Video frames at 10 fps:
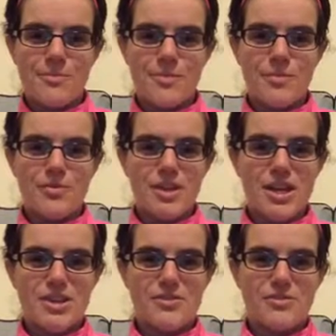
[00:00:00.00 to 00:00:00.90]
for
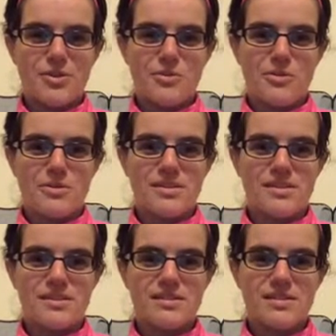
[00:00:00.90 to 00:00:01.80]
each of your
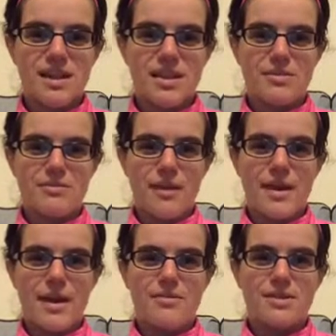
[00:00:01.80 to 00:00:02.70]
goals that you
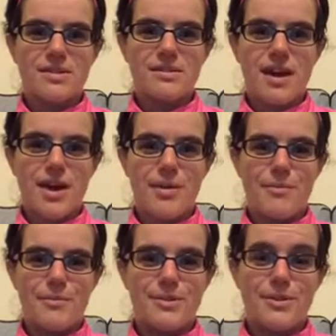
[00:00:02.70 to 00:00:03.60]
write out.
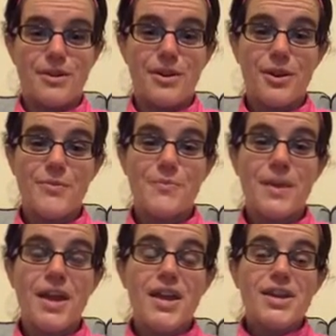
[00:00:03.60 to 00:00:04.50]
So there you go.
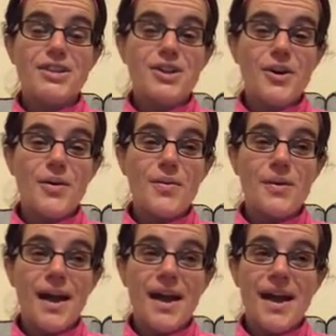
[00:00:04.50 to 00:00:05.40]

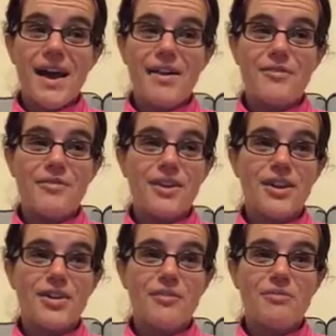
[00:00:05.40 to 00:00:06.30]
So I have,
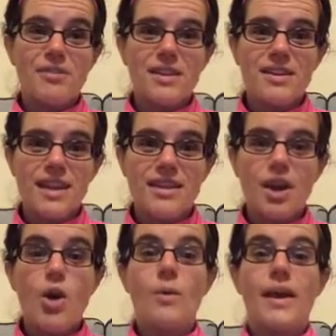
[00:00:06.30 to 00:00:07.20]
really
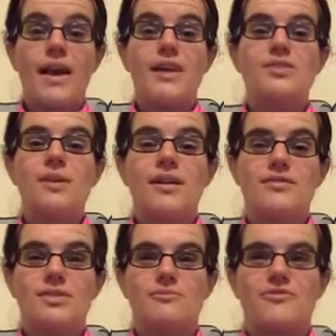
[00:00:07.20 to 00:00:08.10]
nothing. Oh wait, I do
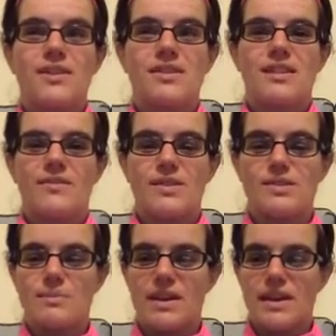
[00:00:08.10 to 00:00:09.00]
have some fun stuff
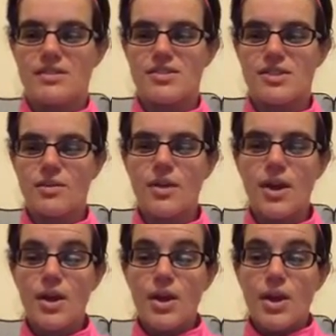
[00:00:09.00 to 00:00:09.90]
this weekend. So
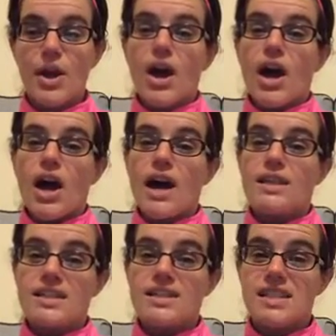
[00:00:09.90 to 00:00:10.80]

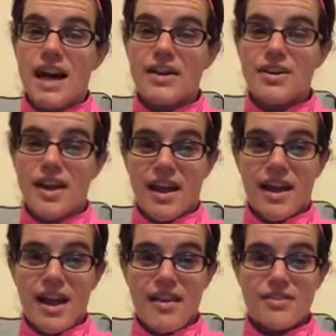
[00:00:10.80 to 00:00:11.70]
on
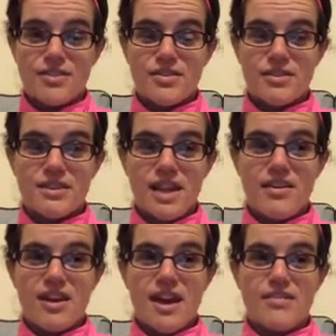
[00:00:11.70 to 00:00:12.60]
Saturday
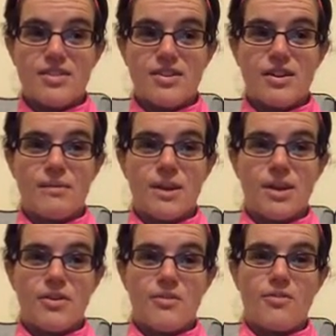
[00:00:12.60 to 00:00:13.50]
afternoon, I'm going
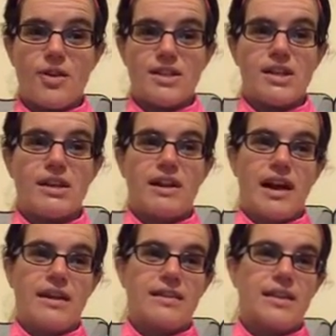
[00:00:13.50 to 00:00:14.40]
to go volunteer
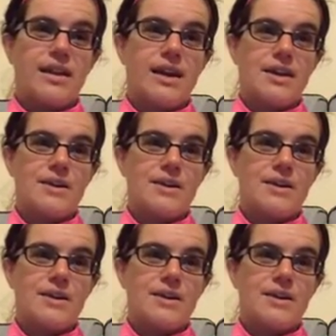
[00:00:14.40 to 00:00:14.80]
at the